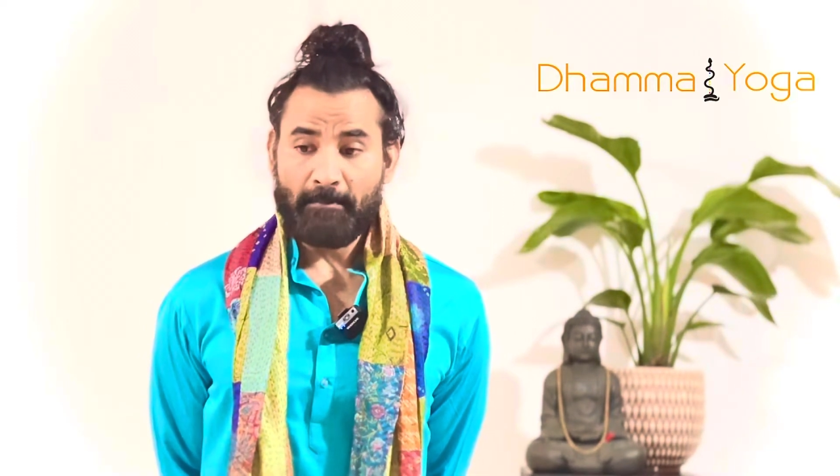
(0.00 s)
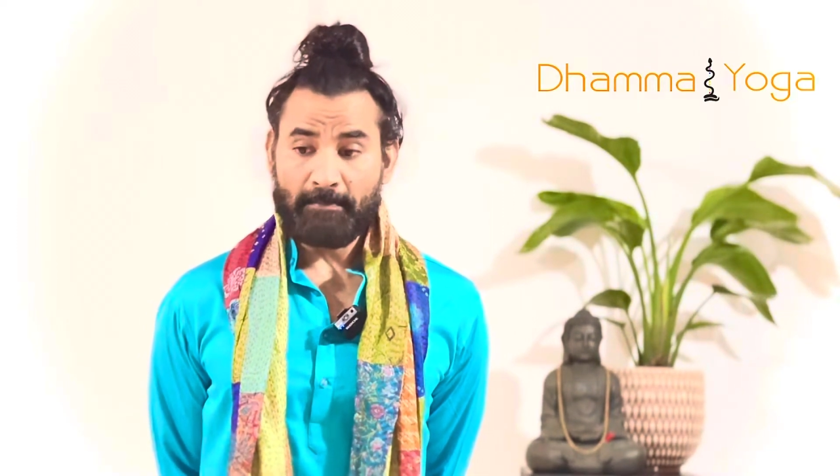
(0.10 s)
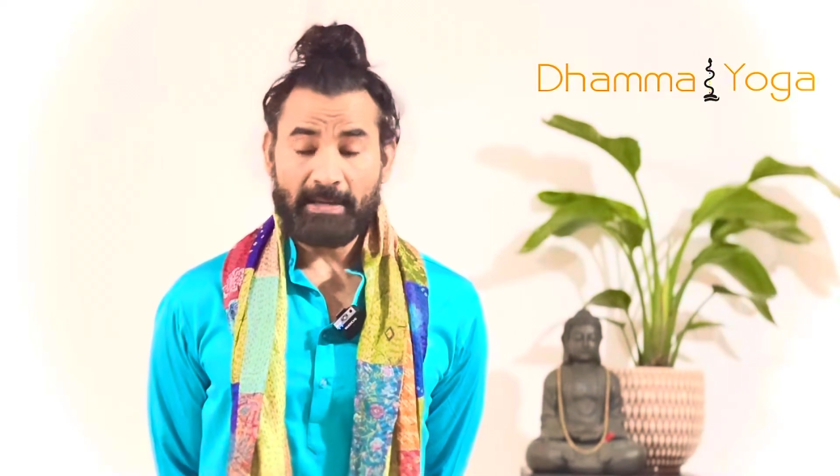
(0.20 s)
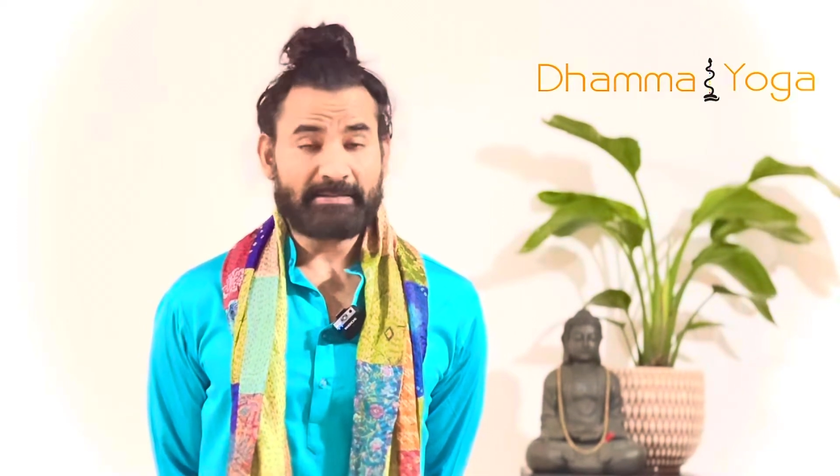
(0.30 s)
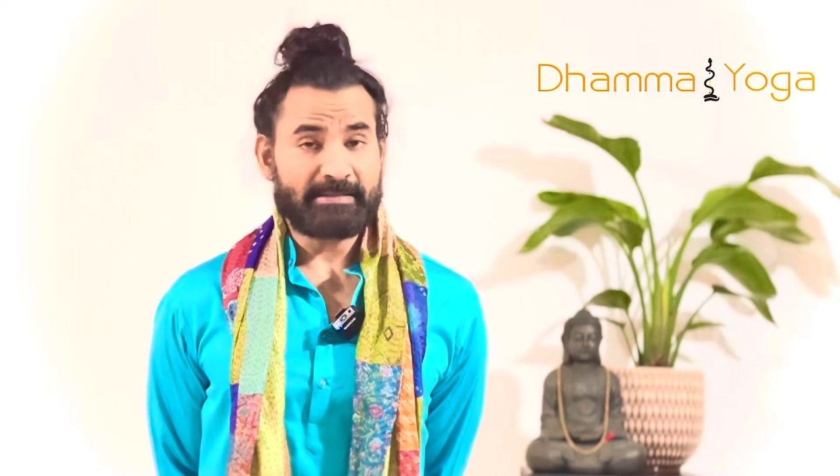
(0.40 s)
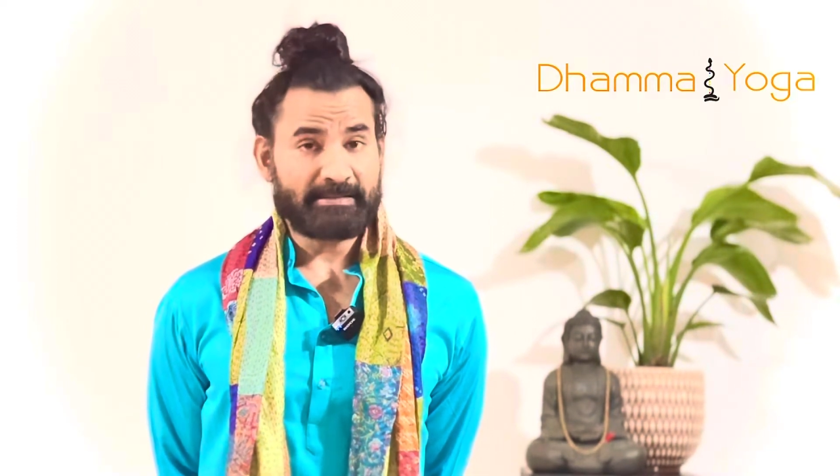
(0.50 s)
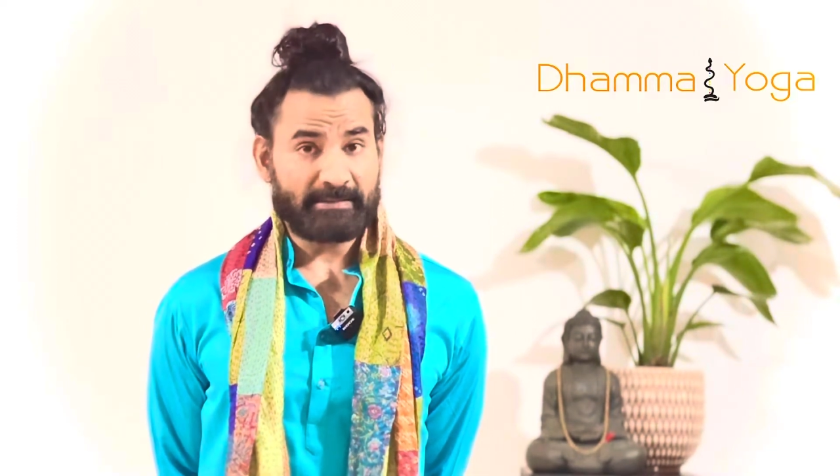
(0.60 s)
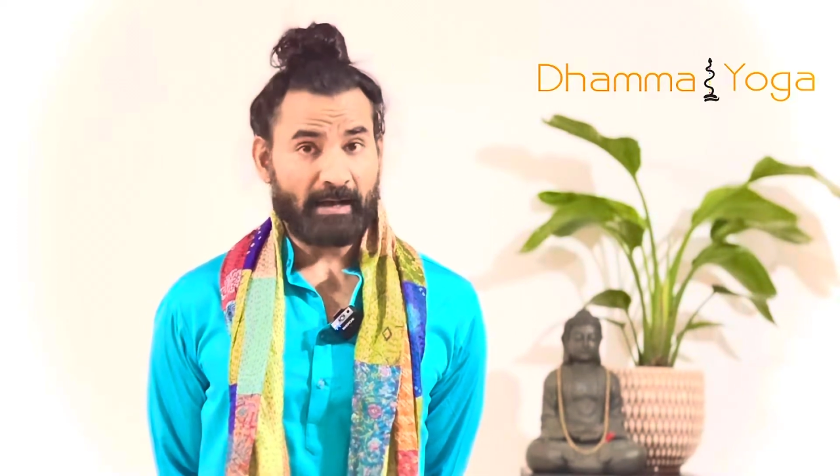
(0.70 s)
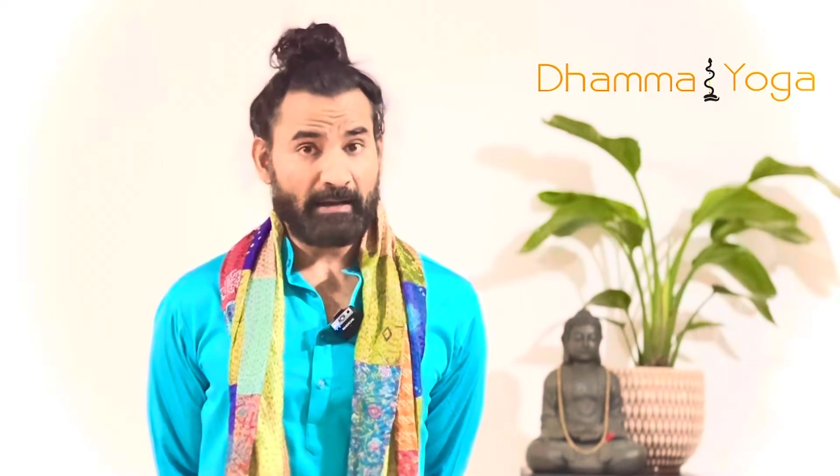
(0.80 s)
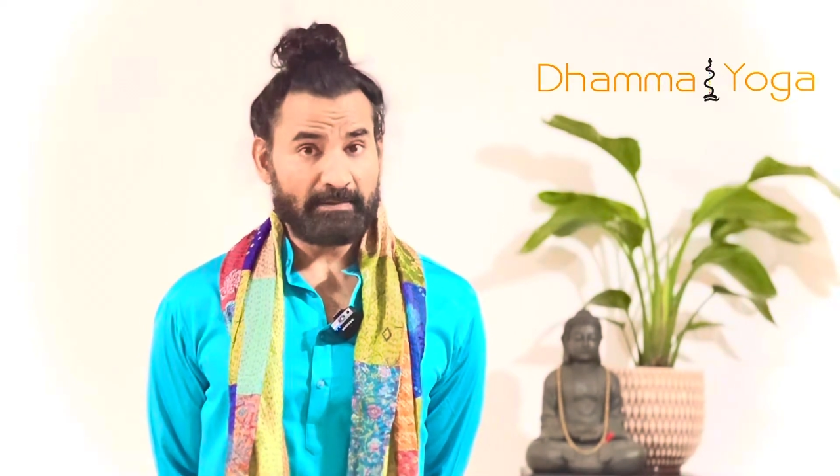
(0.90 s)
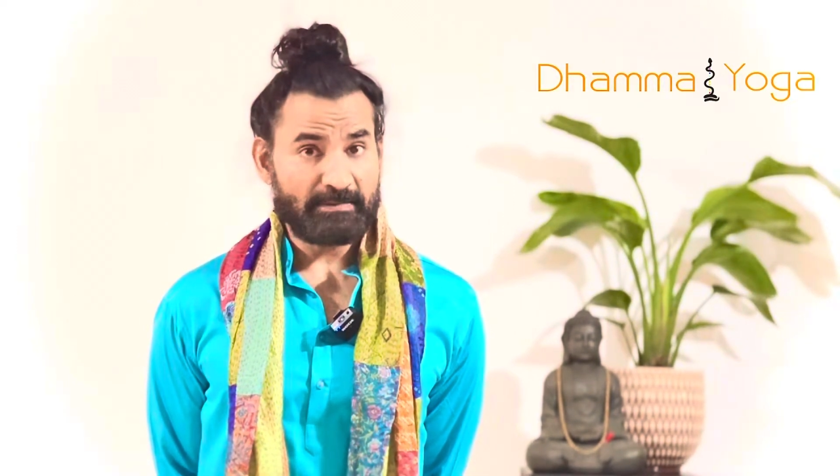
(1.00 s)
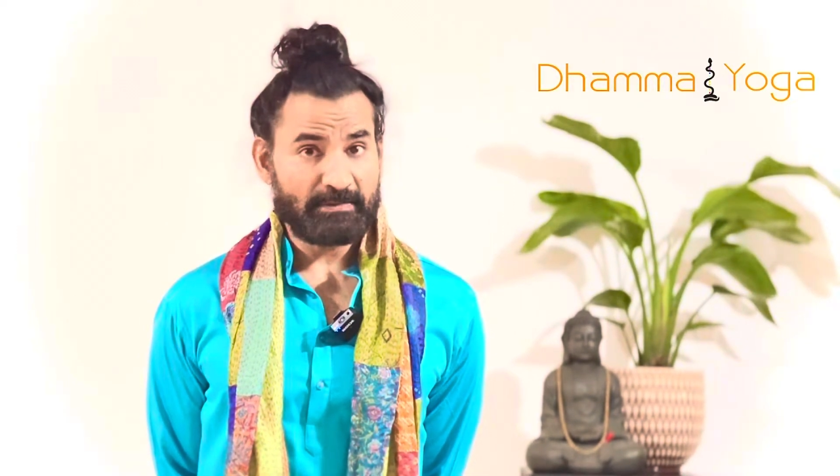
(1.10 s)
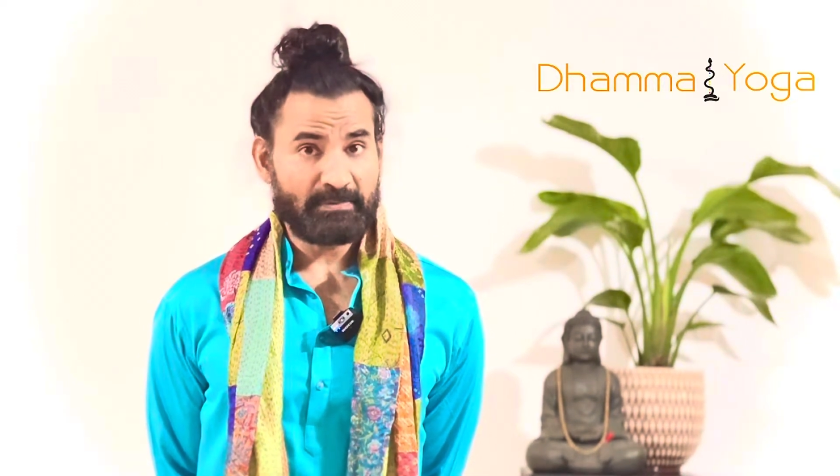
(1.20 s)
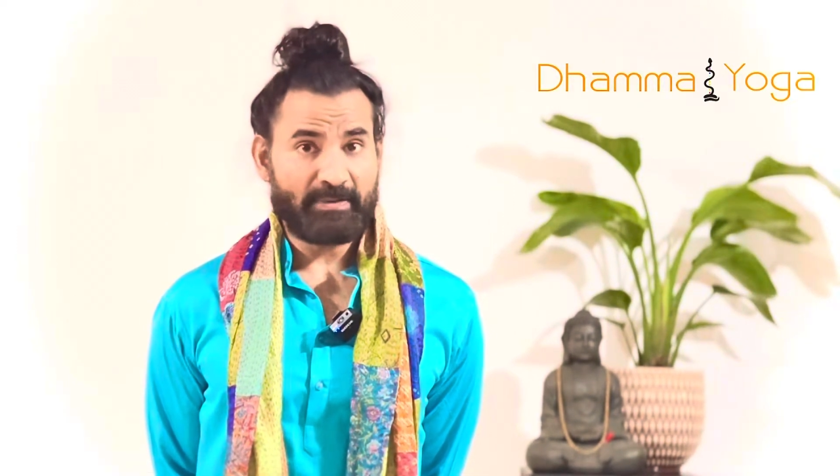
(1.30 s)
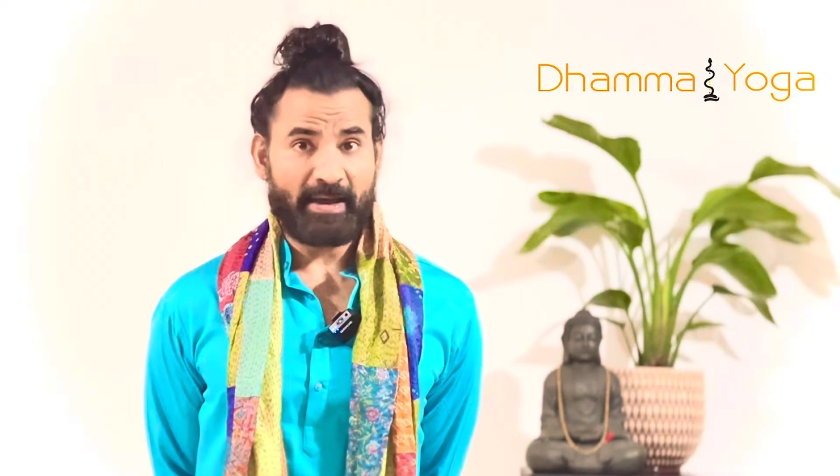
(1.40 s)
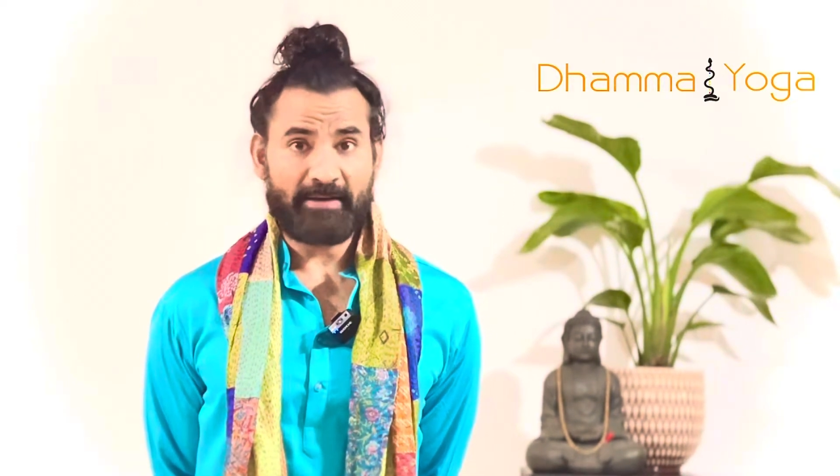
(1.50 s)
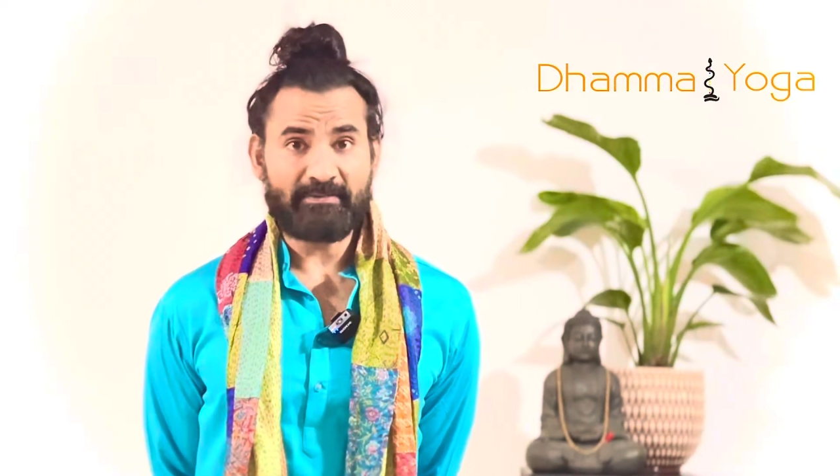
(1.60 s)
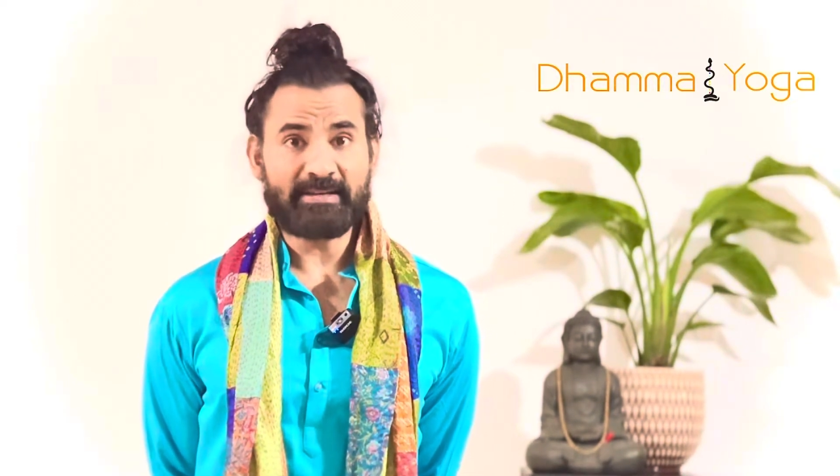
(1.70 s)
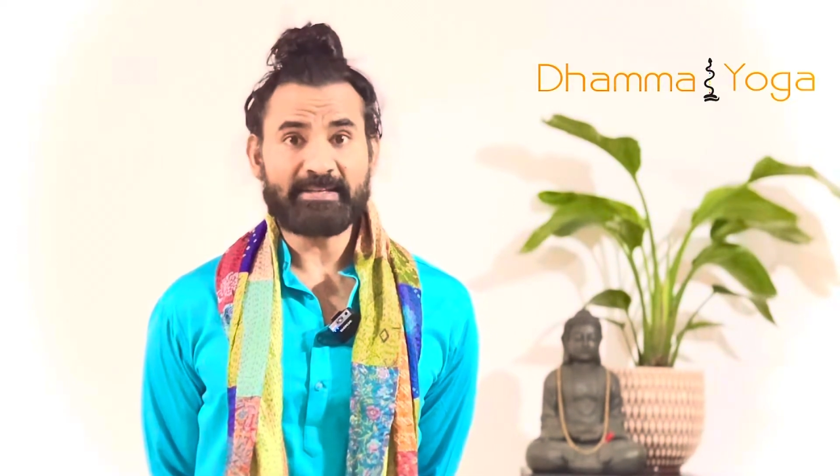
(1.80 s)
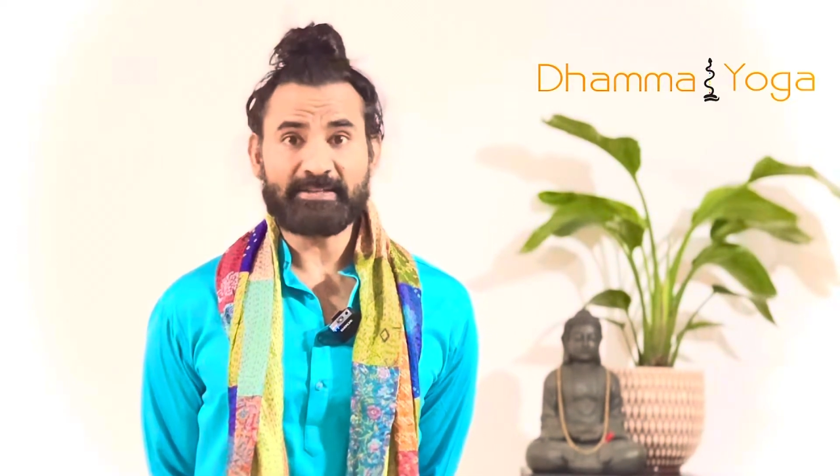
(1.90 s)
Plus it's also heavily